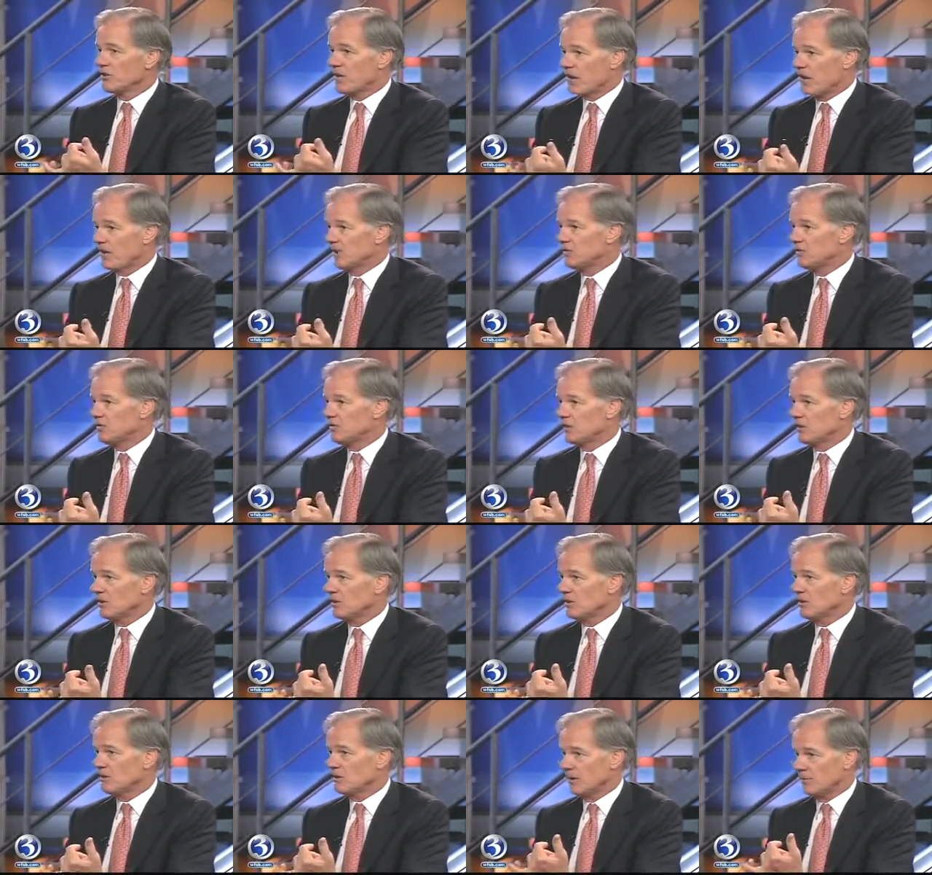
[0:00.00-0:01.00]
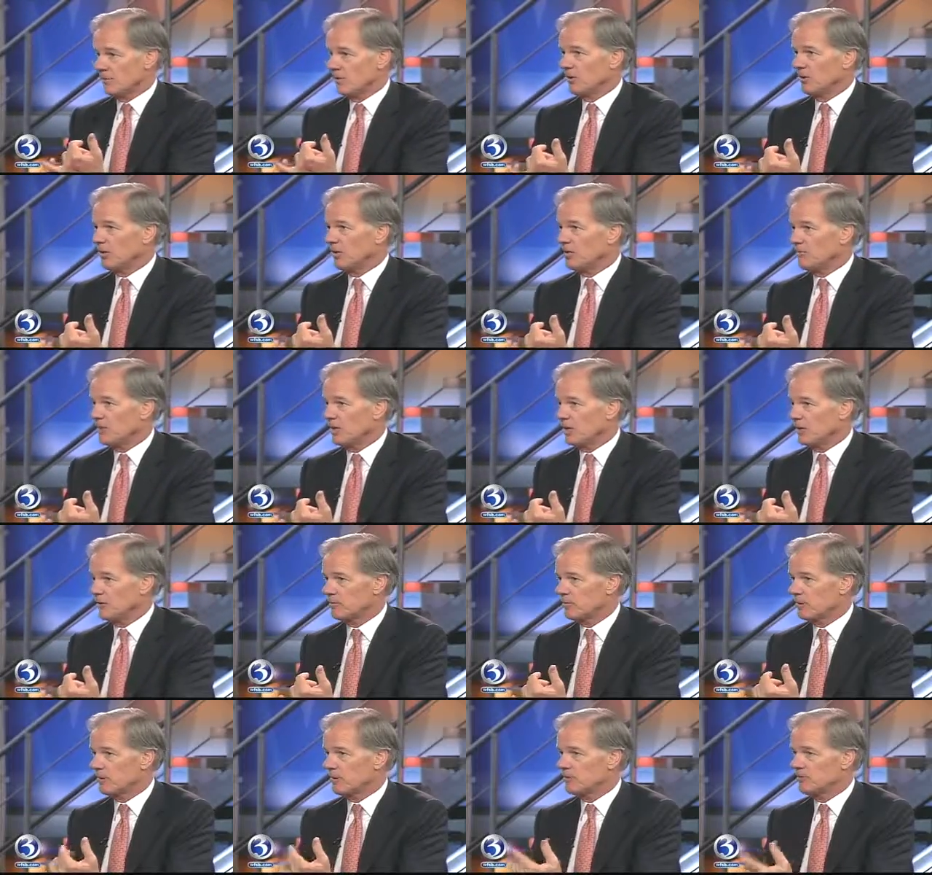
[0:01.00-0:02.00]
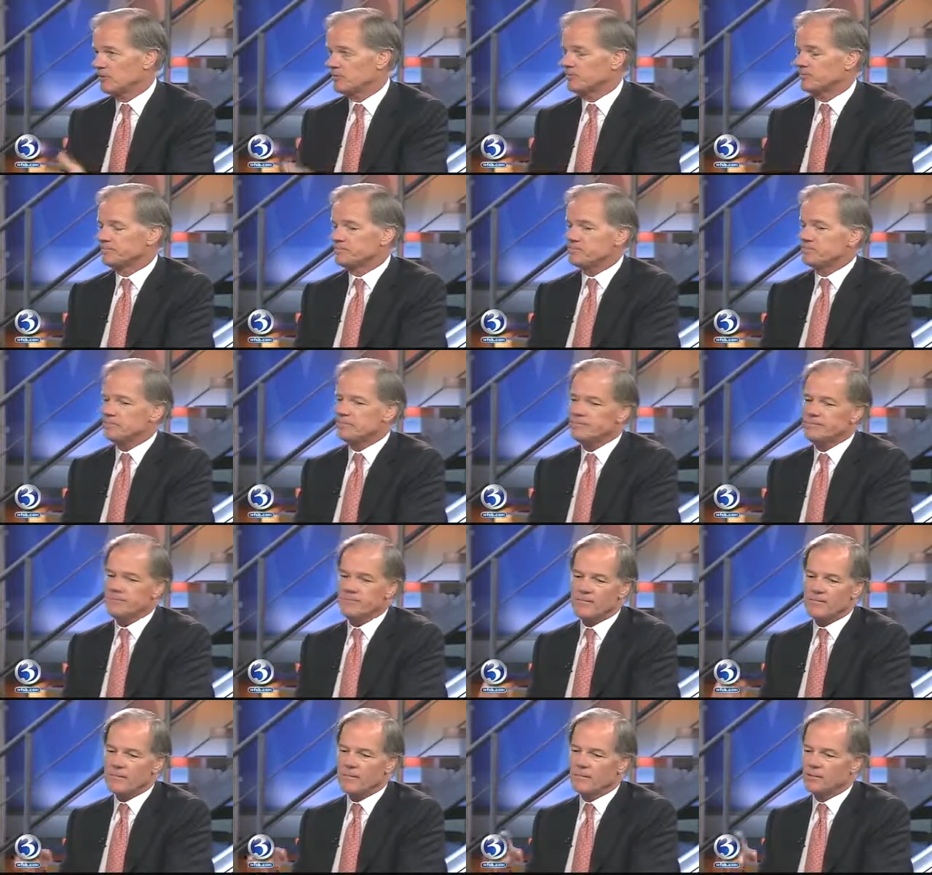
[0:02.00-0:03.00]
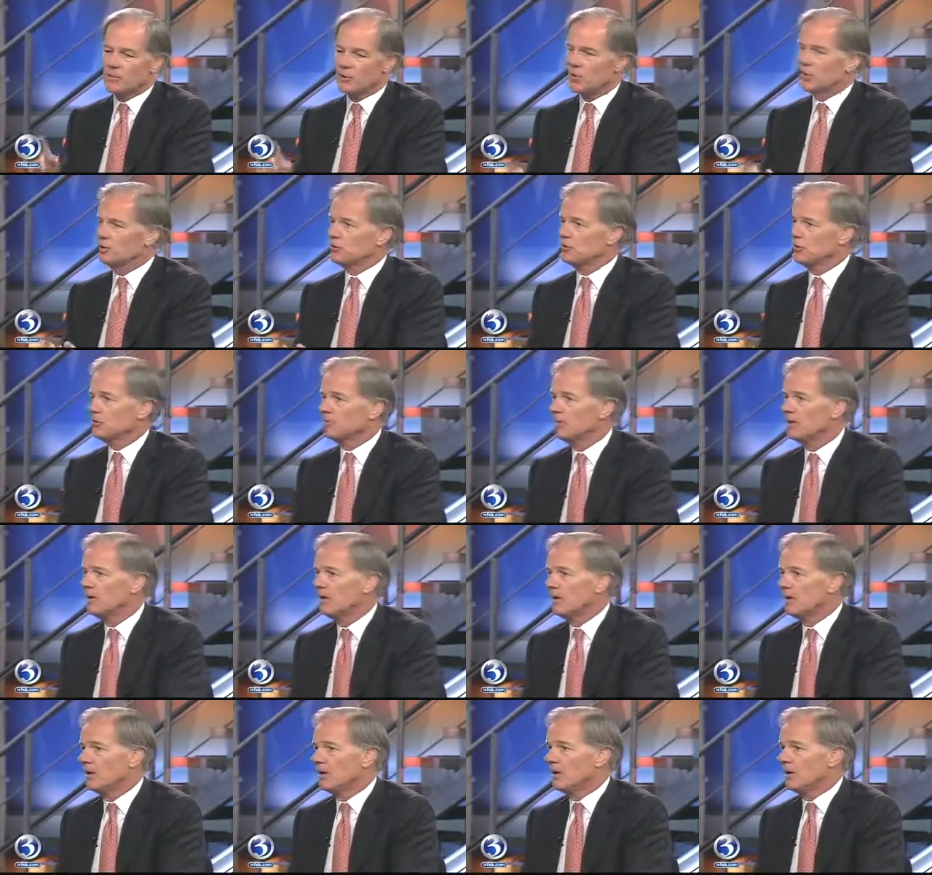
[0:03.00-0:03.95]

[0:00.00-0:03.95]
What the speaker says: taxes on upper-income taxpayers, long-term